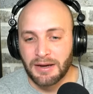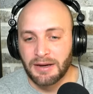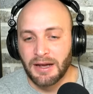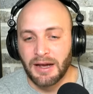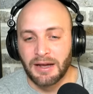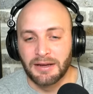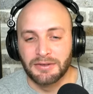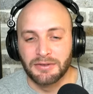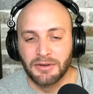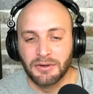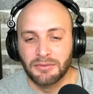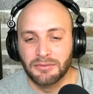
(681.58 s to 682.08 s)

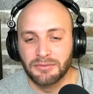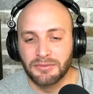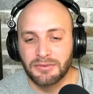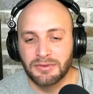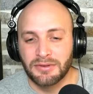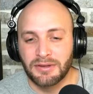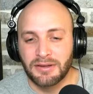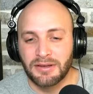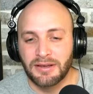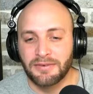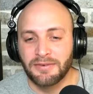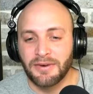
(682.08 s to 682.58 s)

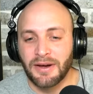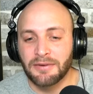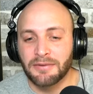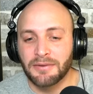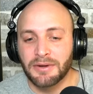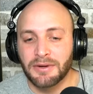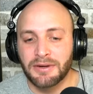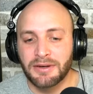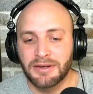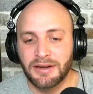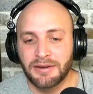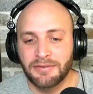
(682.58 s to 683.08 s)

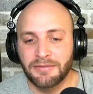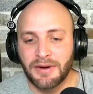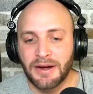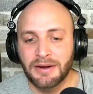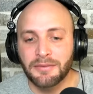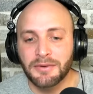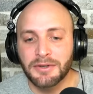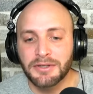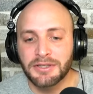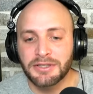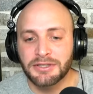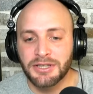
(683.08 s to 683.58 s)
want
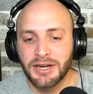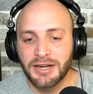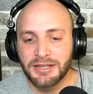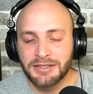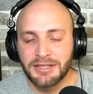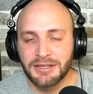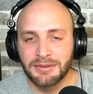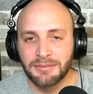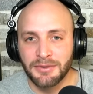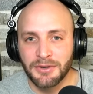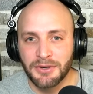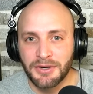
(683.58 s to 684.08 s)

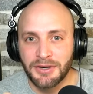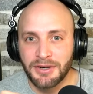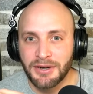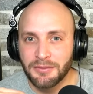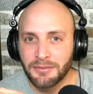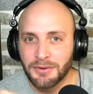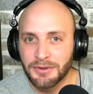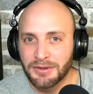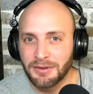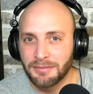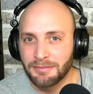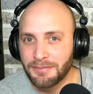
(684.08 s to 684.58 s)
Dejounte Murray and I
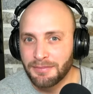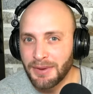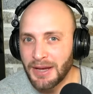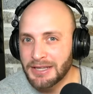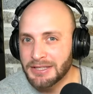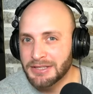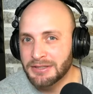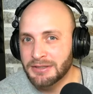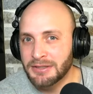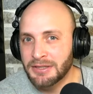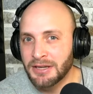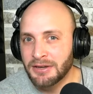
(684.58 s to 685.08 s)
want the
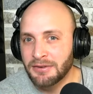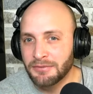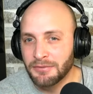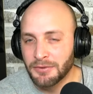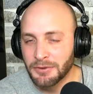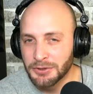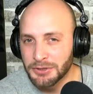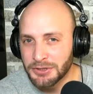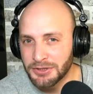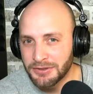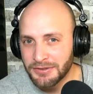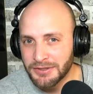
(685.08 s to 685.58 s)
best
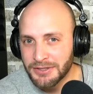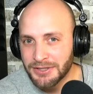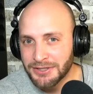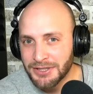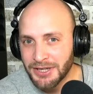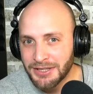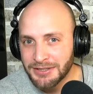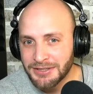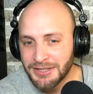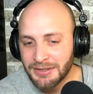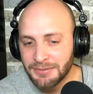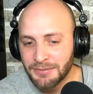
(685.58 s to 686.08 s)
version of
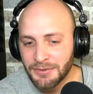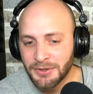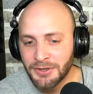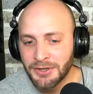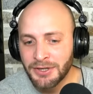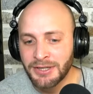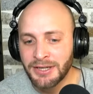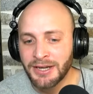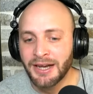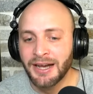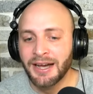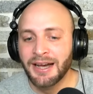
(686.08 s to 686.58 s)
Dejounte
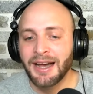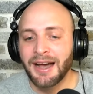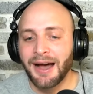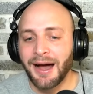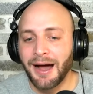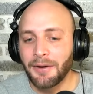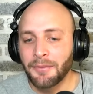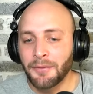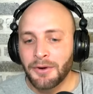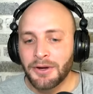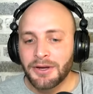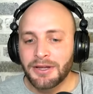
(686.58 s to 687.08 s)
Murray,
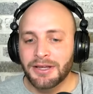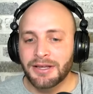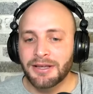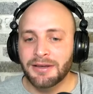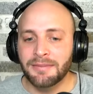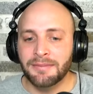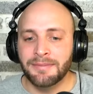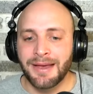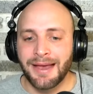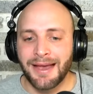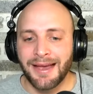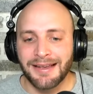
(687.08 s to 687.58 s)
I want
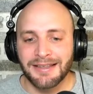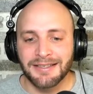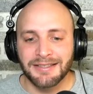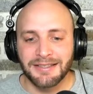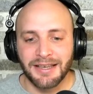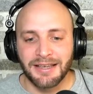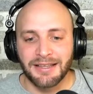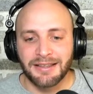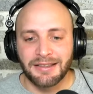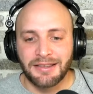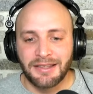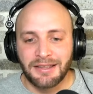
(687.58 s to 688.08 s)
him as
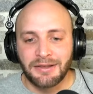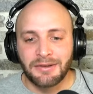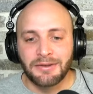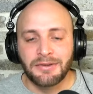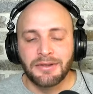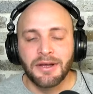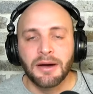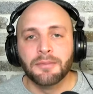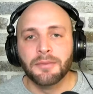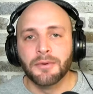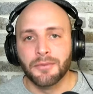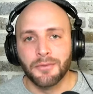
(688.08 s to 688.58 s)
like the
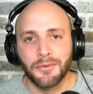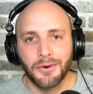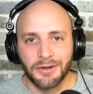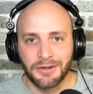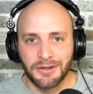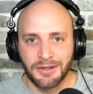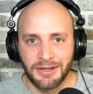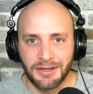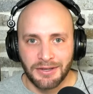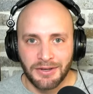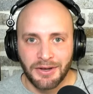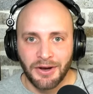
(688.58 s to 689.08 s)
number
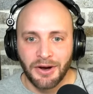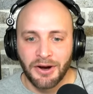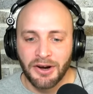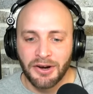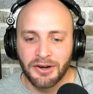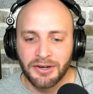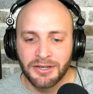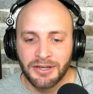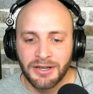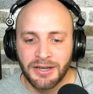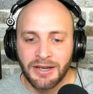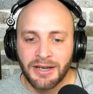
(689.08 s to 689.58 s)
one lead
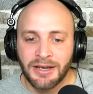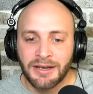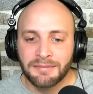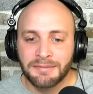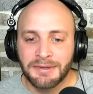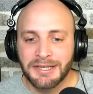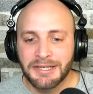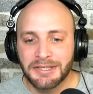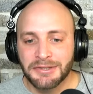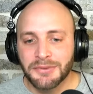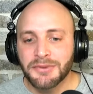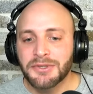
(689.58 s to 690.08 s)
guard,
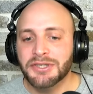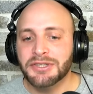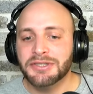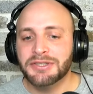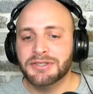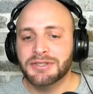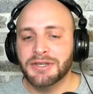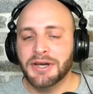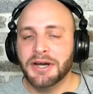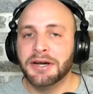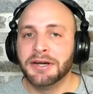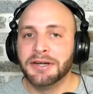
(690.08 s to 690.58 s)
because we
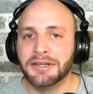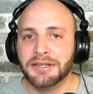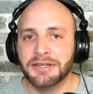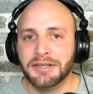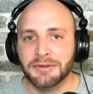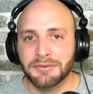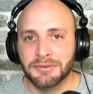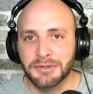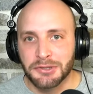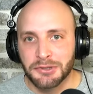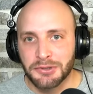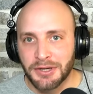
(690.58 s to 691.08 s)
just saw it
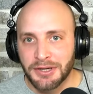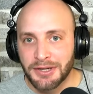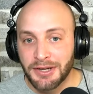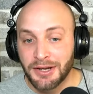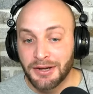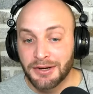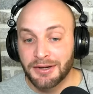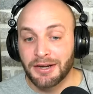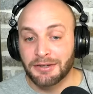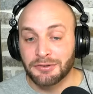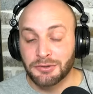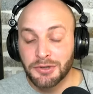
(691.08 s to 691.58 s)
here with Trae
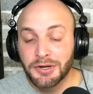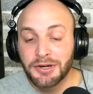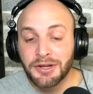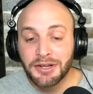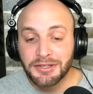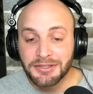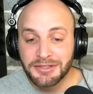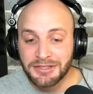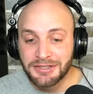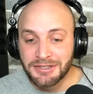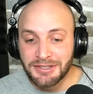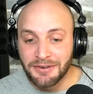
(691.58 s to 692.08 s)
Young. Now, Trae
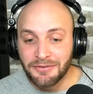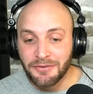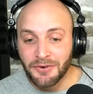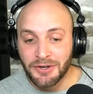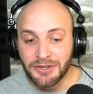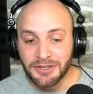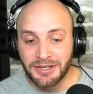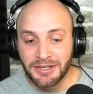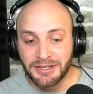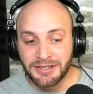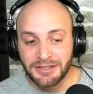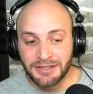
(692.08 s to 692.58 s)
Young's a
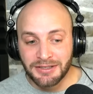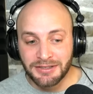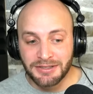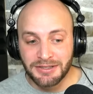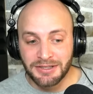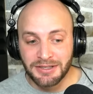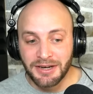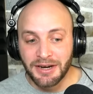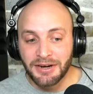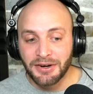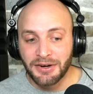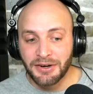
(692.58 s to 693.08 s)
different
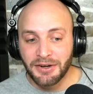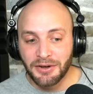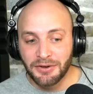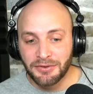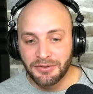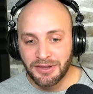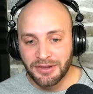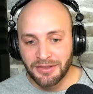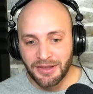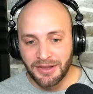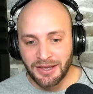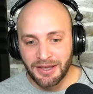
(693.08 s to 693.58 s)
scenario
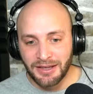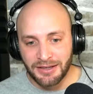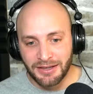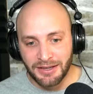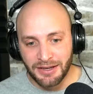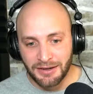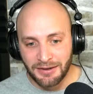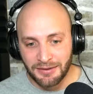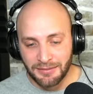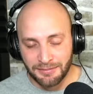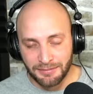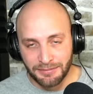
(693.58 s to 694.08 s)
than like
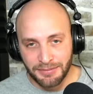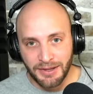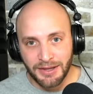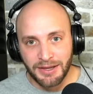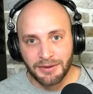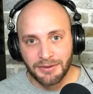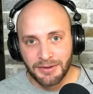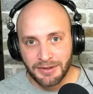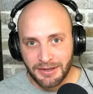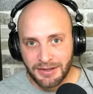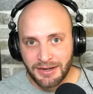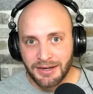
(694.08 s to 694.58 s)

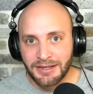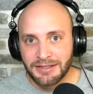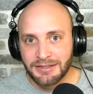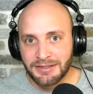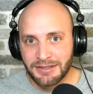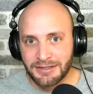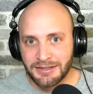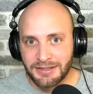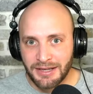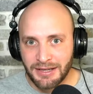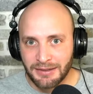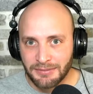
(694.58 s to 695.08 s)
playing next to
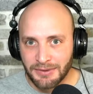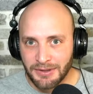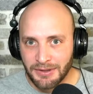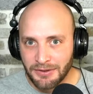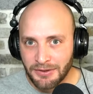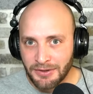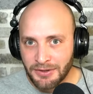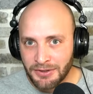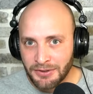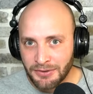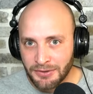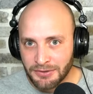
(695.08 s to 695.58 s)
Dame
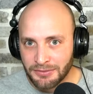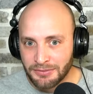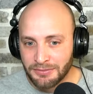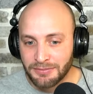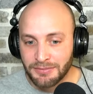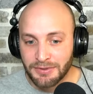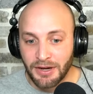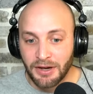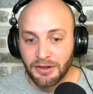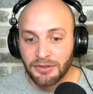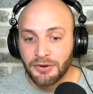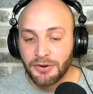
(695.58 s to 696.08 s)
Lillard or
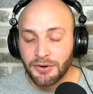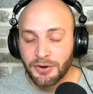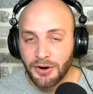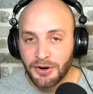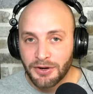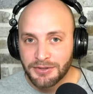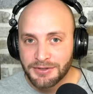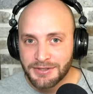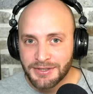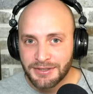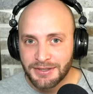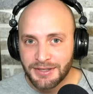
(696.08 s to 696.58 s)
other
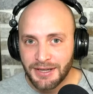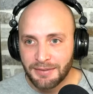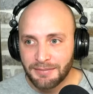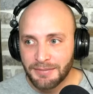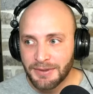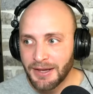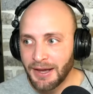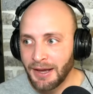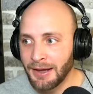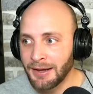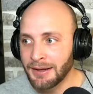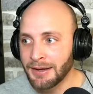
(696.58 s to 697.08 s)
guards in the
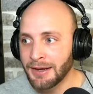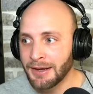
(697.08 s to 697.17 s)
NBA,